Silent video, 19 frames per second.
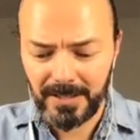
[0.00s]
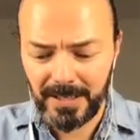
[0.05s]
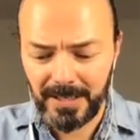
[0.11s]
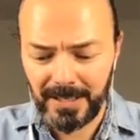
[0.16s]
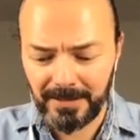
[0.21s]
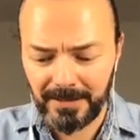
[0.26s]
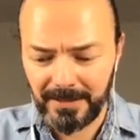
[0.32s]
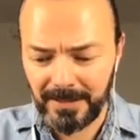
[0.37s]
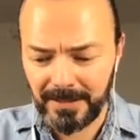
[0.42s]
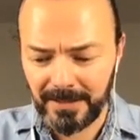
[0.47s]

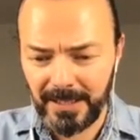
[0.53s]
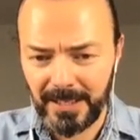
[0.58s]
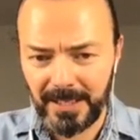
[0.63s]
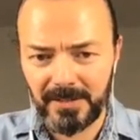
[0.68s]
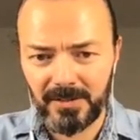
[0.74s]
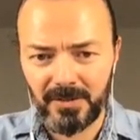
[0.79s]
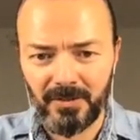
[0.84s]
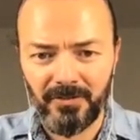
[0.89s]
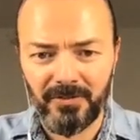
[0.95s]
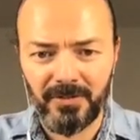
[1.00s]
and in
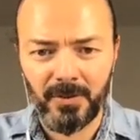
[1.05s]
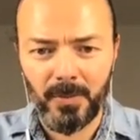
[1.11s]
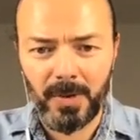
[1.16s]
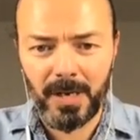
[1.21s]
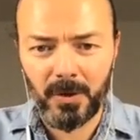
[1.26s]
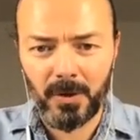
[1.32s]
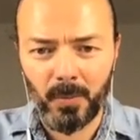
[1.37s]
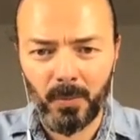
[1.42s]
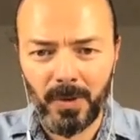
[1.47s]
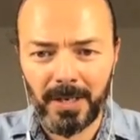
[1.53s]
case of the
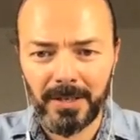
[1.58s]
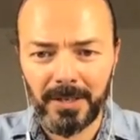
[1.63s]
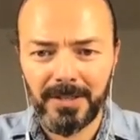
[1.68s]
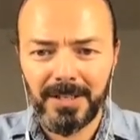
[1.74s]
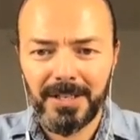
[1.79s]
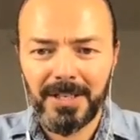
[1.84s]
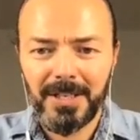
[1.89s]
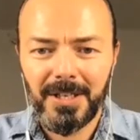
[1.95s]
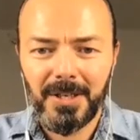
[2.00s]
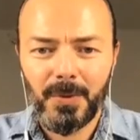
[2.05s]
Wacom one,
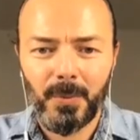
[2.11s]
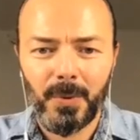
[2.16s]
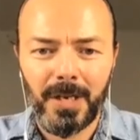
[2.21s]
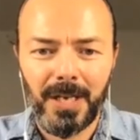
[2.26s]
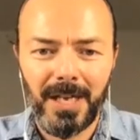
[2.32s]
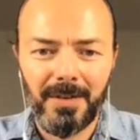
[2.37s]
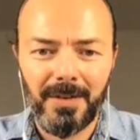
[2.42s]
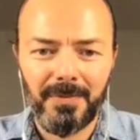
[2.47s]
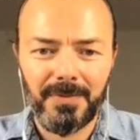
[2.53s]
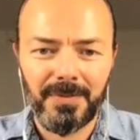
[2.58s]
we
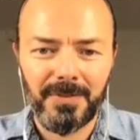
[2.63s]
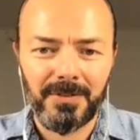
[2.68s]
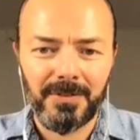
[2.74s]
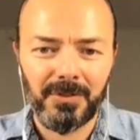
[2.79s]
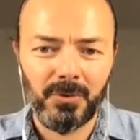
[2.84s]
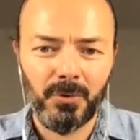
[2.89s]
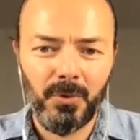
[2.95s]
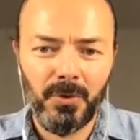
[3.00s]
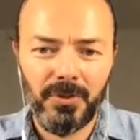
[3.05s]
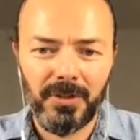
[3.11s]
have
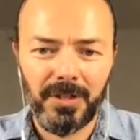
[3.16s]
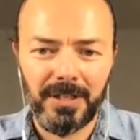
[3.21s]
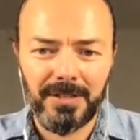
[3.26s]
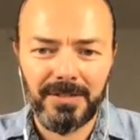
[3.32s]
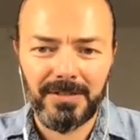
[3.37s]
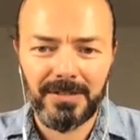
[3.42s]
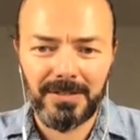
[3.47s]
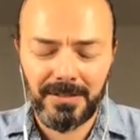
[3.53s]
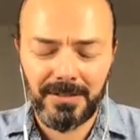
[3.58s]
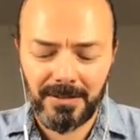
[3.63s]
two
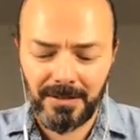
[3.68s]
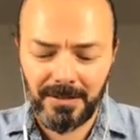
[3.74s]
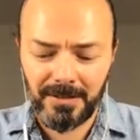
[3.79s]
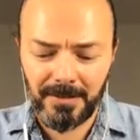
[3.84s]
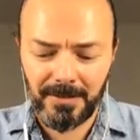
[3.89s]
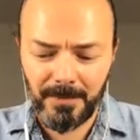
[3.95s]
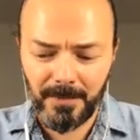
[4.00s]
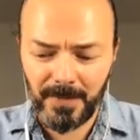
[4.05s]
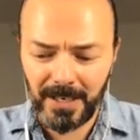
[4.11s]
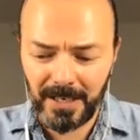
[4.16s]
things
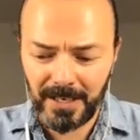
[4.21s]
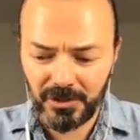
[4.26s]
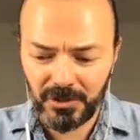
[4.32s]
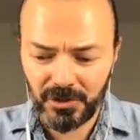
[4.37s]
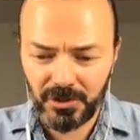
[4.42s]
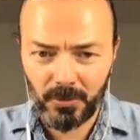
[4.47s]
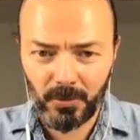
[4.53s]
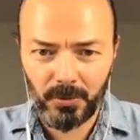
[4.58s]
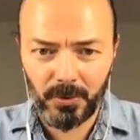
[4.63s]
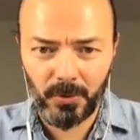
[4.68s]
um, that I
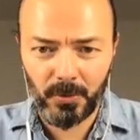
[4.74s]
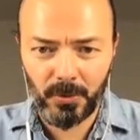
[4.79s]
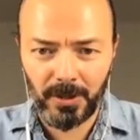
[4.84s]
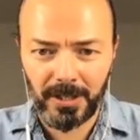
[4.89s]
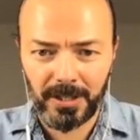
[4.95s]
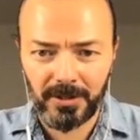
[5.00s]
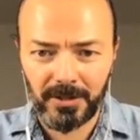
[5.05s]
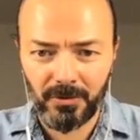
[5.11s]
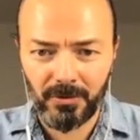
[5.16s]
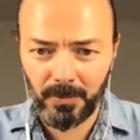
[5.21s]
show you
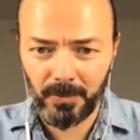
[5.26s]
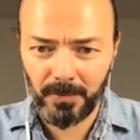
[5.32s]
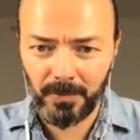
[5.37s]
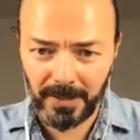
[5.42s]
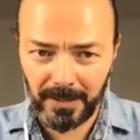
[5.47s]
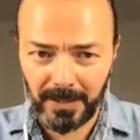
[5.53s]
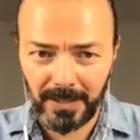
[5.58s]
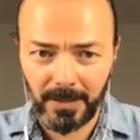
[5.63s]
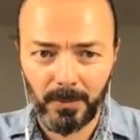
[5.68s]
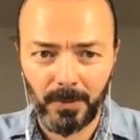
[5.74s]
later on, but
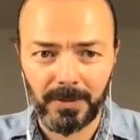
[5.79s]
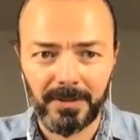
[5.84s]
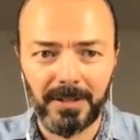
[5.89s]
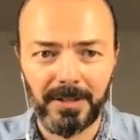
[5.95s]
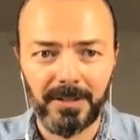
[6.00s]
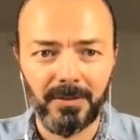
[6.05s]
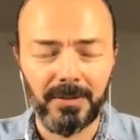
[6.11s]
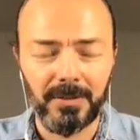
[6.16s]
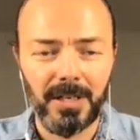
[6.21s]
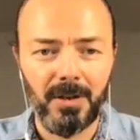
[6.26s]
I will tell
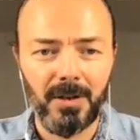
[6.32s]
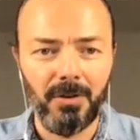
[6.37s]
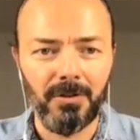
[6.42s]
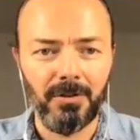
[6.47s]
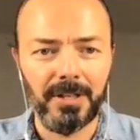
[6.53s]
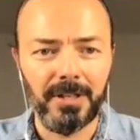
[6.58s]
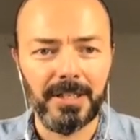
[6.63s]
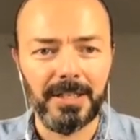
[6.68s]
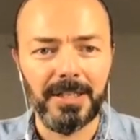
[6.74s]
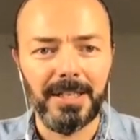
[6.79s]
you now
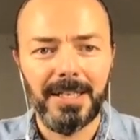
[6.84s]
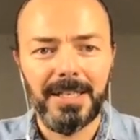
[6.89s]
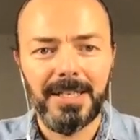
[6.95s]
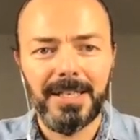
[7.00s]
already